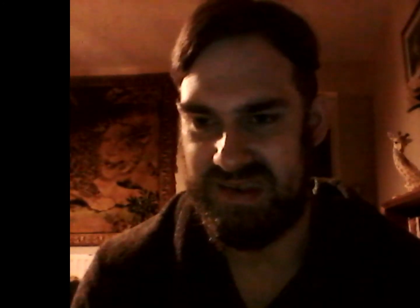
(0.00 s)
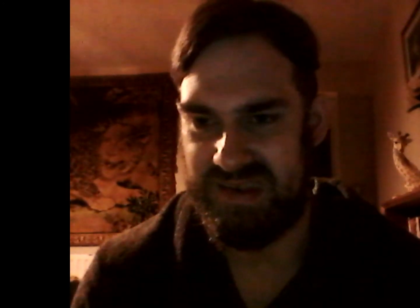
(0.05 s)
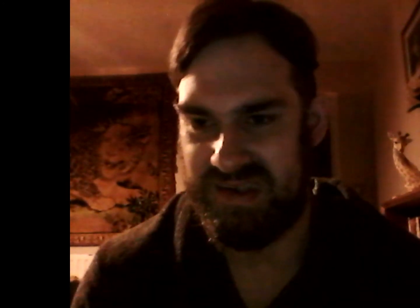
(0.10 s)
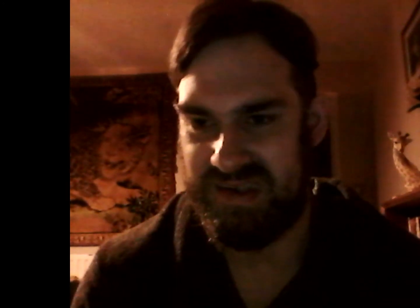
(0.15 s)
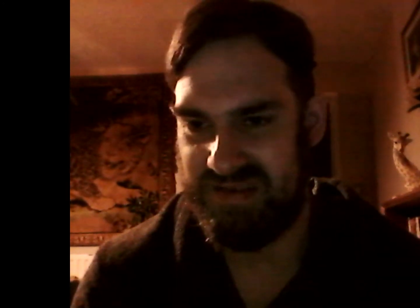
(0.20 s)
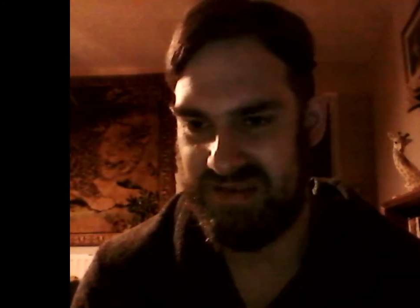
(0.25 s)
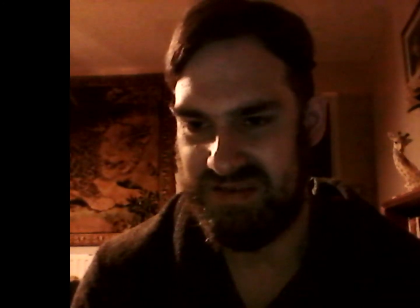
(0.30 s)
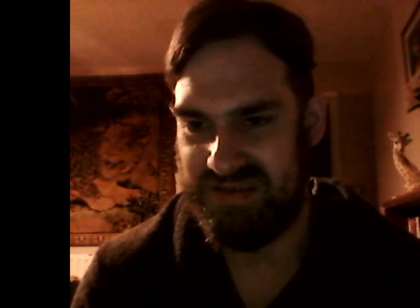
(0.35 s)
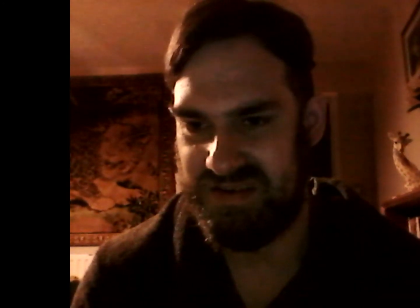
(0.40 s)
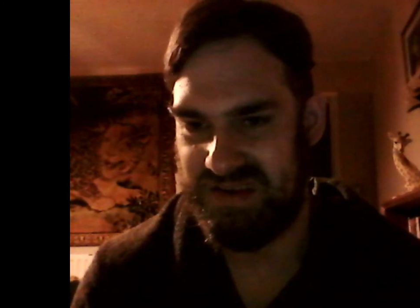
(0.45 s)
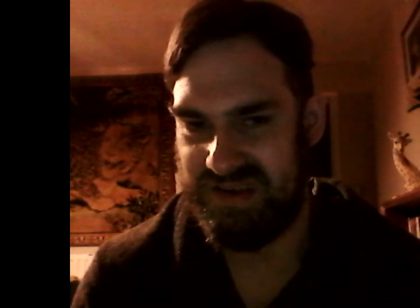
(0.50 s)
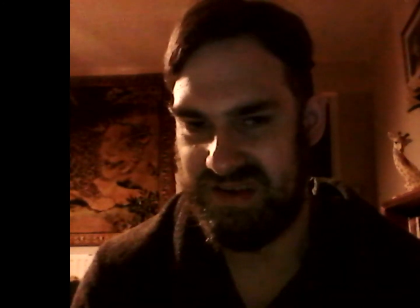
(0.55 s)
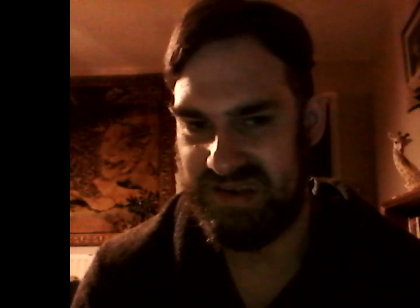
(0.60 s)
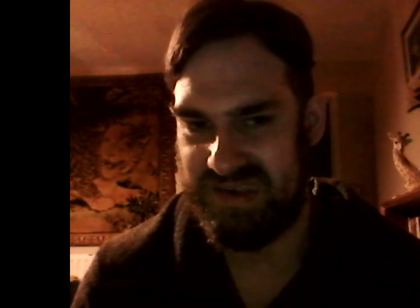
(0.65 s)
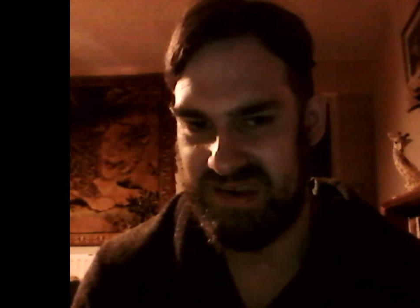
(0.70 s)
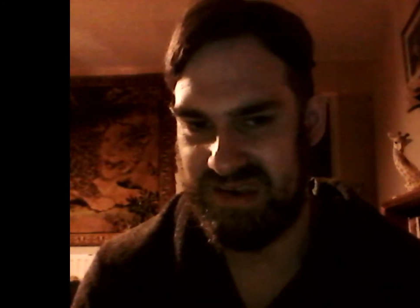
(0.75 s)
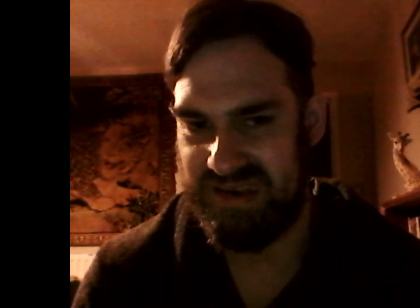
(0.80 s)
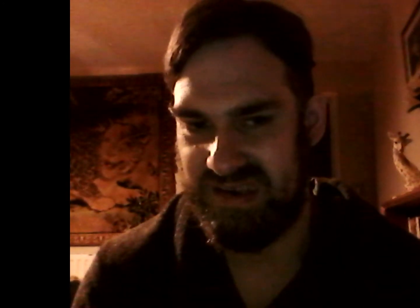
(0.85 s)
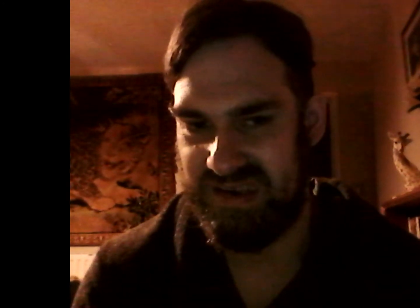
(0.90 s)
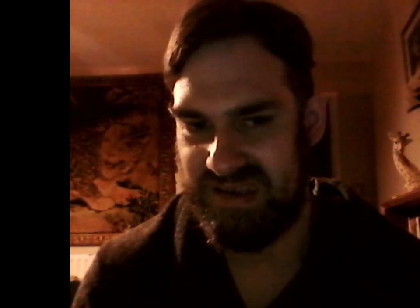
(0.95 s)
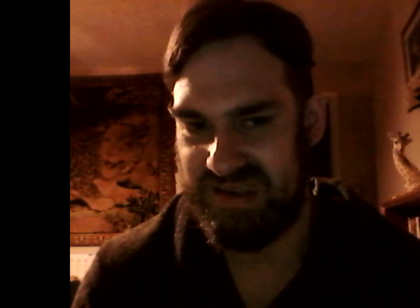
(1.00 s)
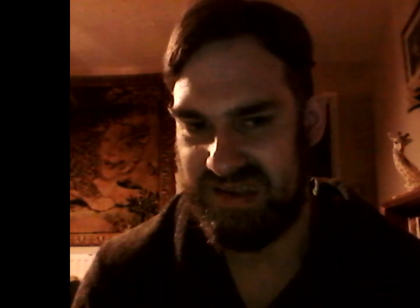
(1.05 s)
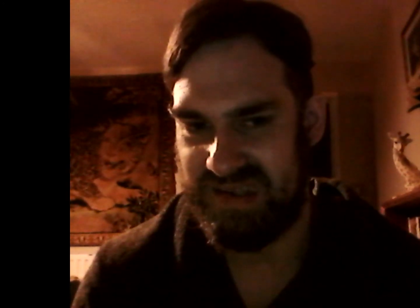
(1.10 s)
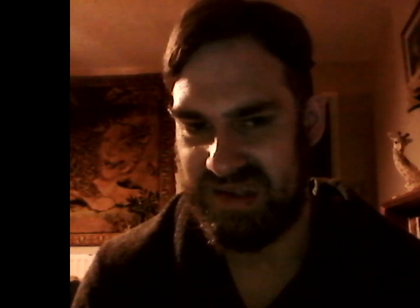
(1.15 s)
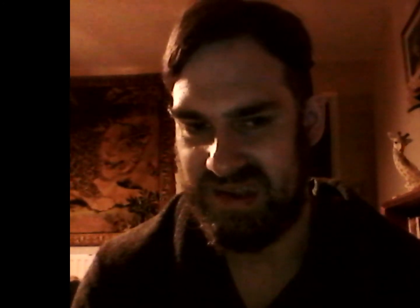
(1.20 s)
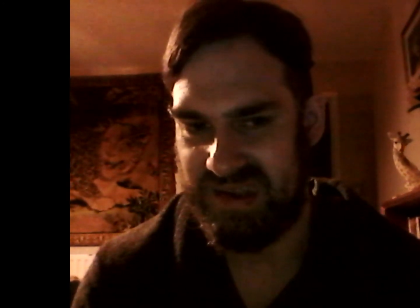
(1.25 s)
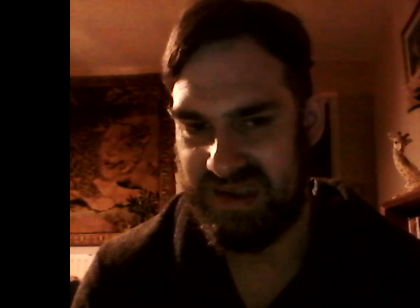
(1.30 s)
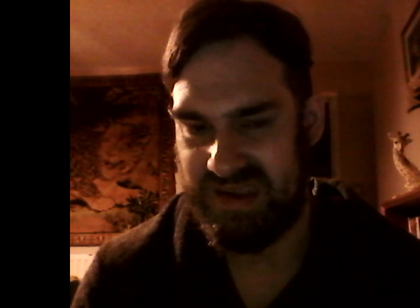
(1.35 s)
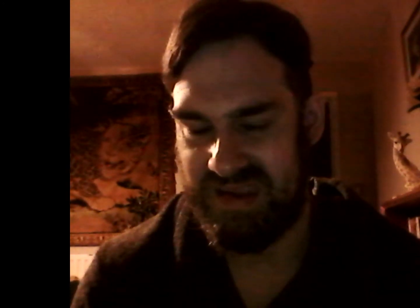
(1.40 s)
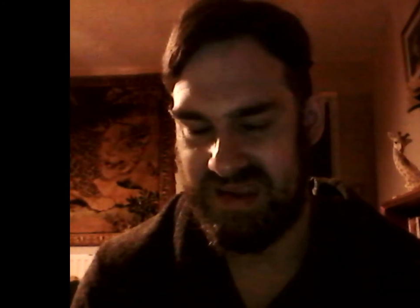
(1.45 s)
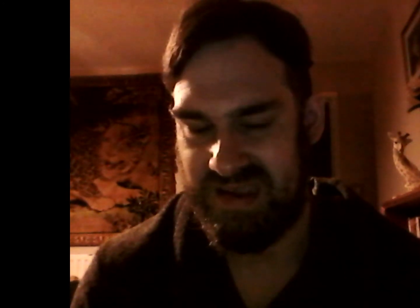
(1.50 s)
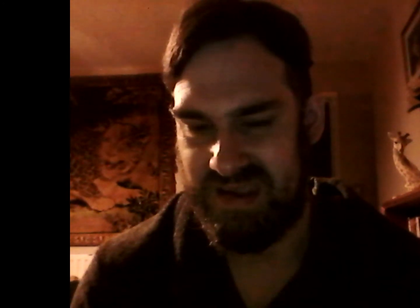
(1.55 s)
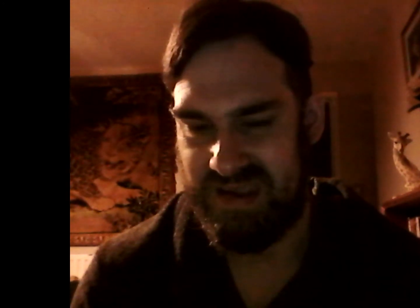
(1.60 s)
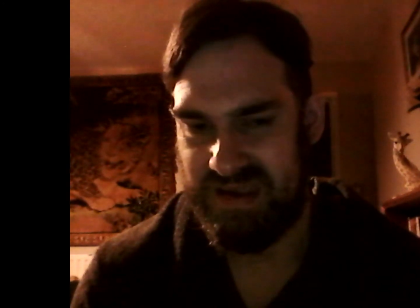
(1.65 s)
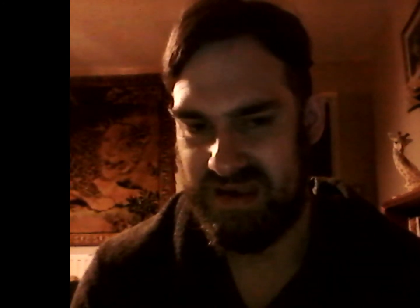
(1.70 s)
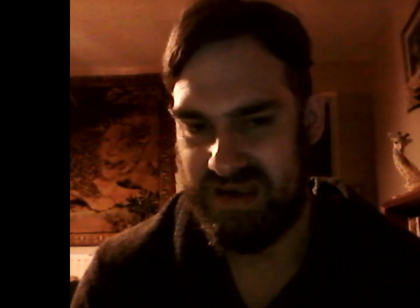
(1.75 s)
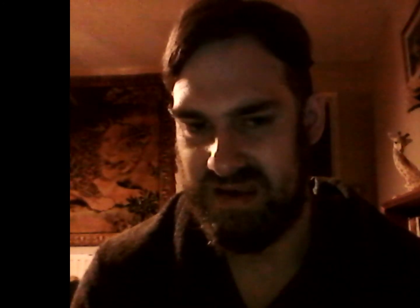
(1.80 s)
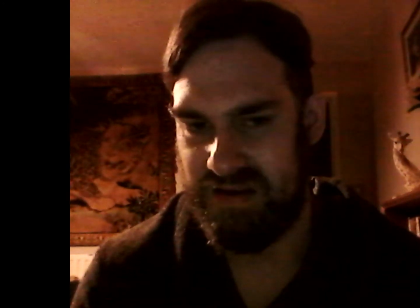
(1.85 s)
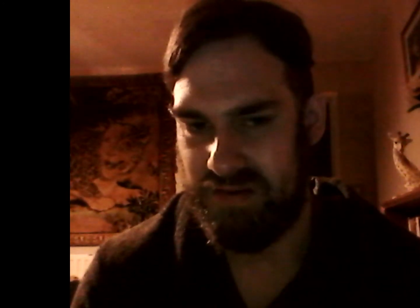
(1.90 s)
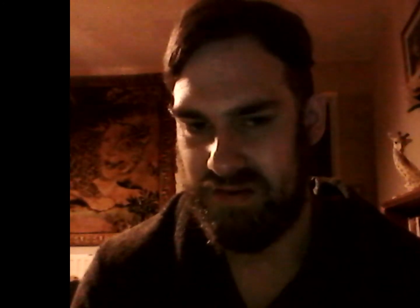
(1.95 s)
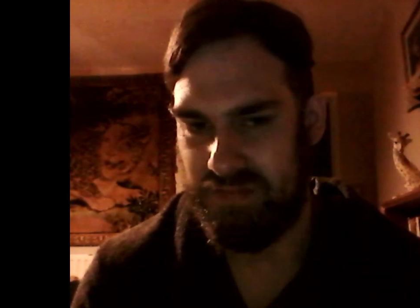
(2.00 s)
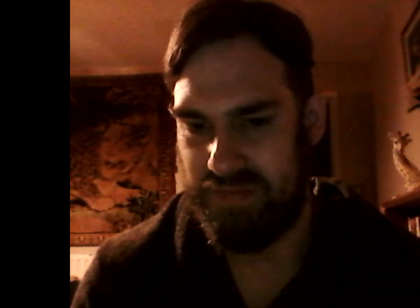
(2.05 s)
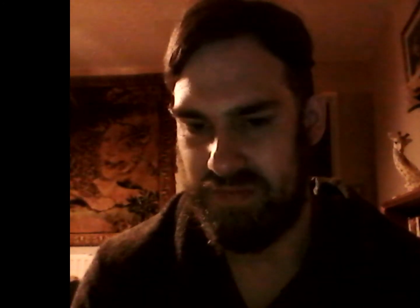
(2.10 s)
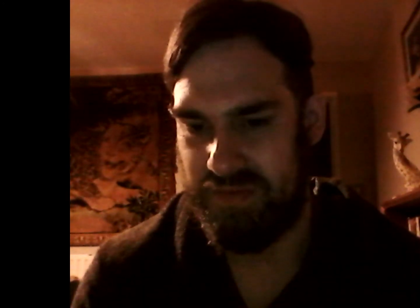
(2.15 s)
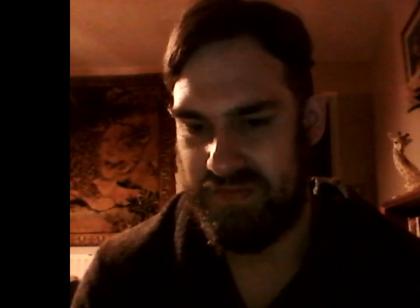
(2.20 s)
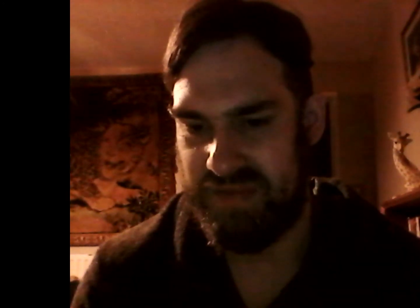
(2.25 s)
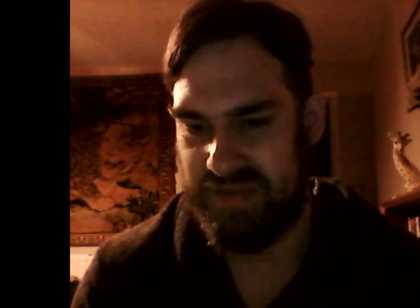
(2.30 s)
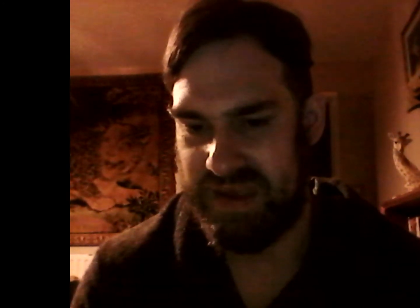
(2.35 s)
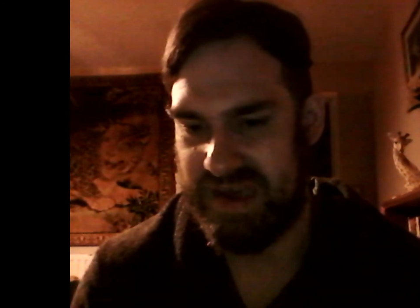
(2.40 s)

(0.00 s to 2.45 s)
So she sees her with